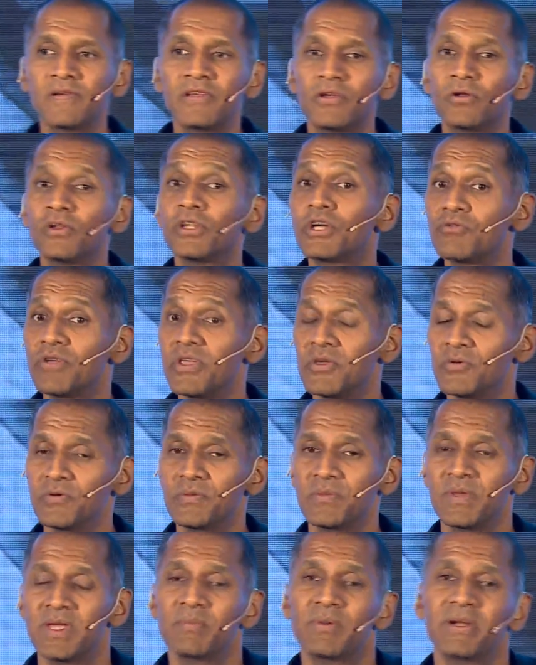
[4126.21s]
Hopefully you'll
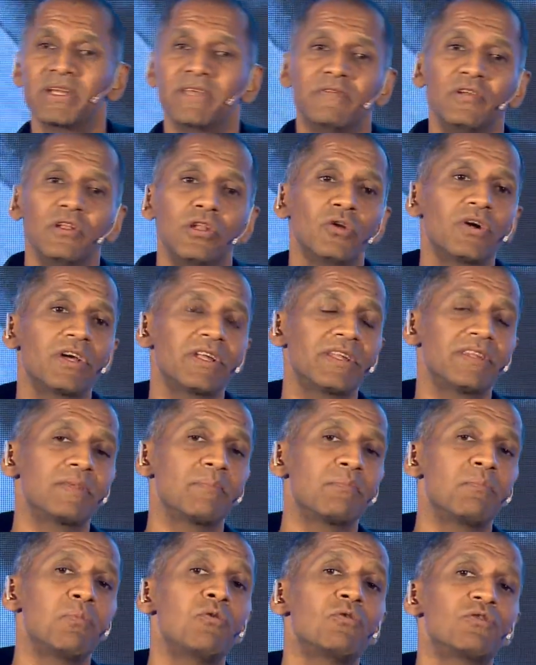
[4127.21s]
agree with me, but if you look
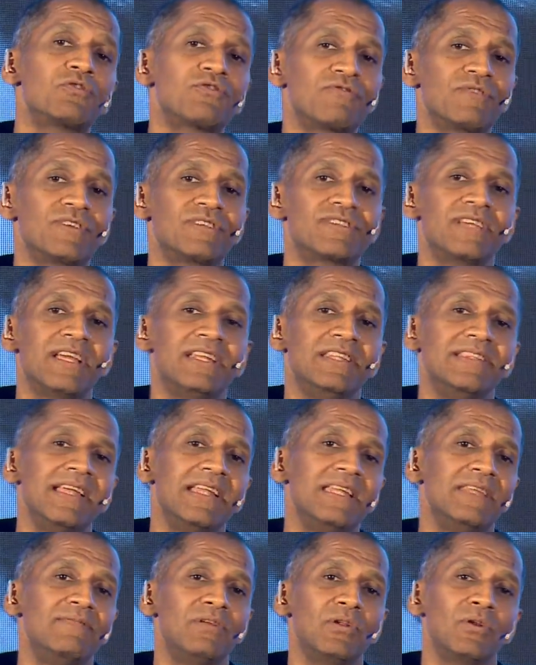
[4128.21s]
at the portraits
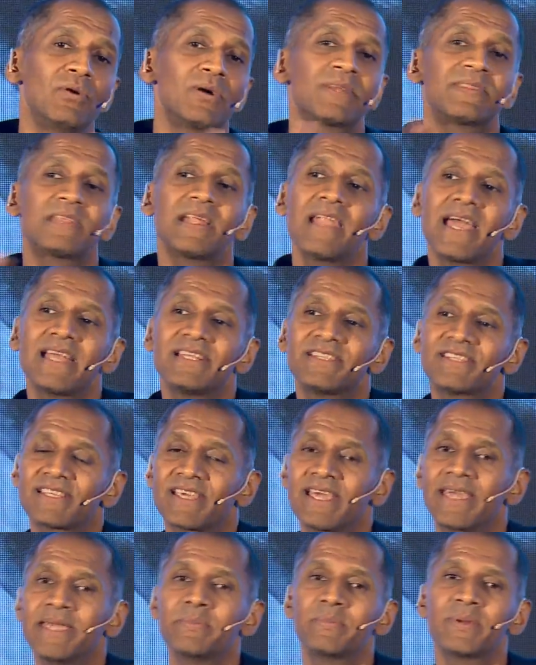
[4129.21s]
and then if you look at the
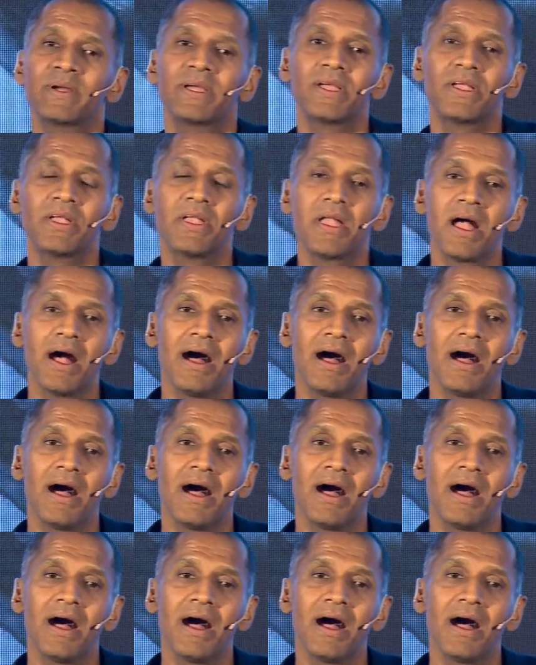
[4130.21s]
landscape,